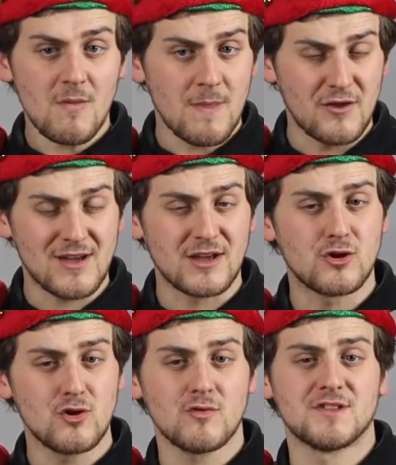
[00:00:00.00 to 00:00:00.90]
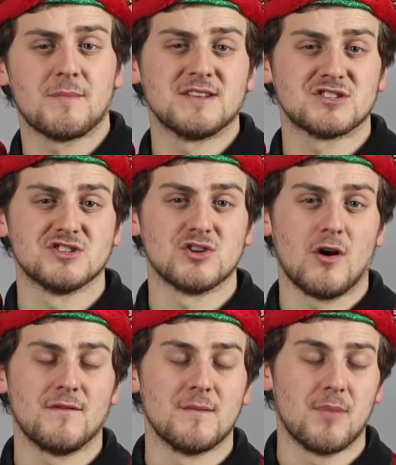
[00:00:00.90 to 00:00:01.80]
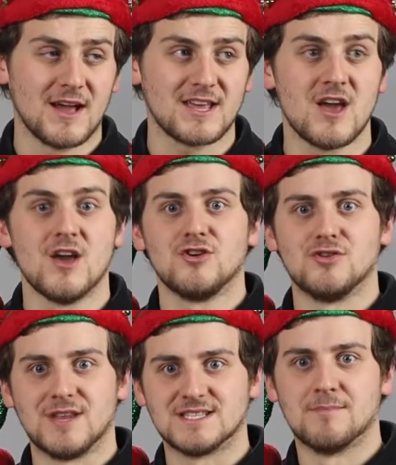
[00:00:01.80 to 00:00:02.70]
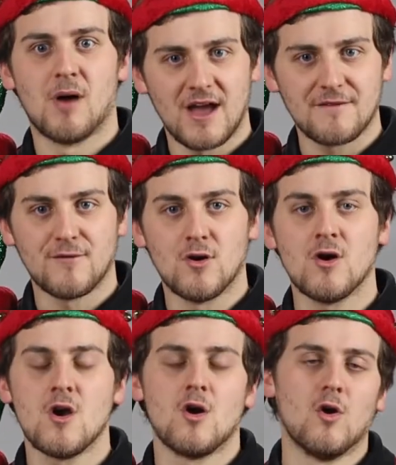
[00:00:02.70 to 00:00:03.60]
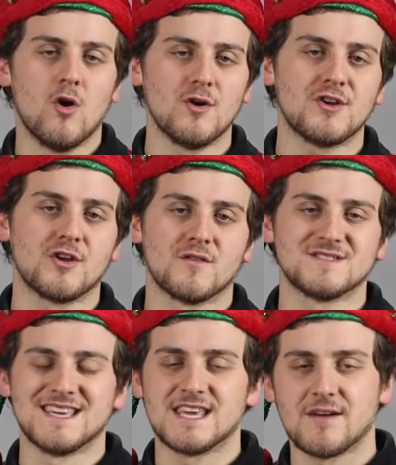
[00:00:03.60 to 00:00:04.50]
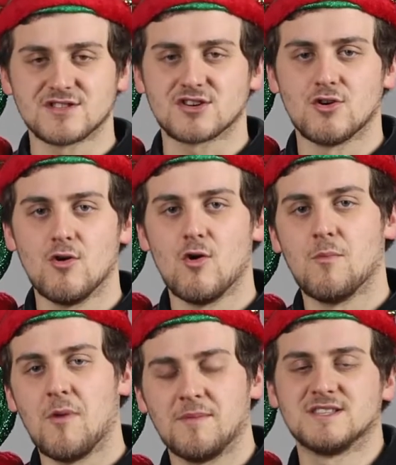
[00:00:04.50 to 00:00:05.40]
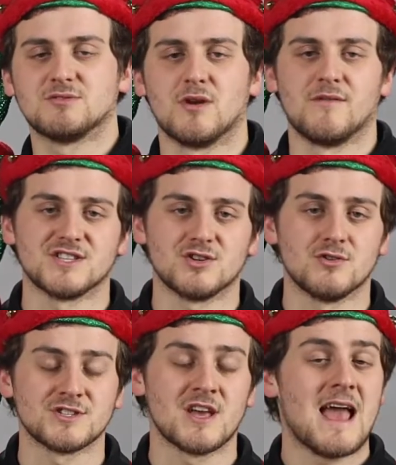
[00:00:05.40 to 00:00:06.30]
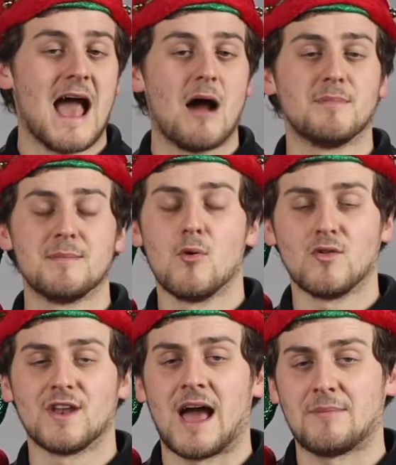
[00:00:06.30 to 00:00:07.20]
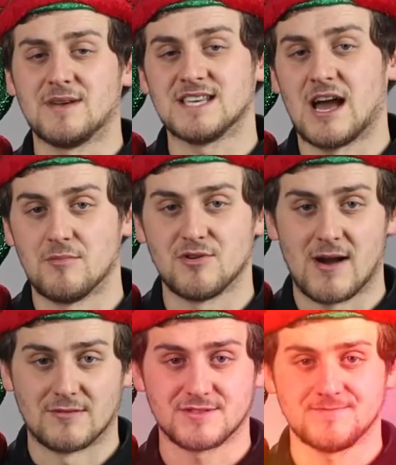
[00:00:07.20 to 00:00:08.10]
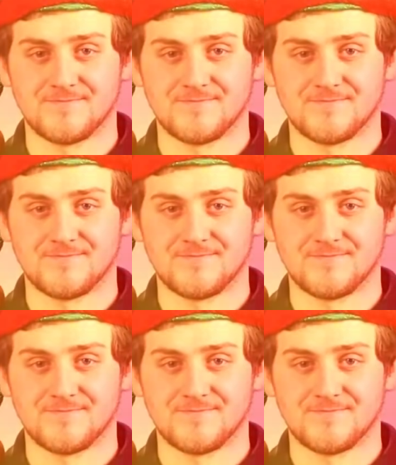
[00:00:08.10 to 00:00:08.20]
Now you can Google the dimensions of the bike you need to buy it for, or you can obviously give us a call or pop into one of our stores and we'll be more than happy to help you out.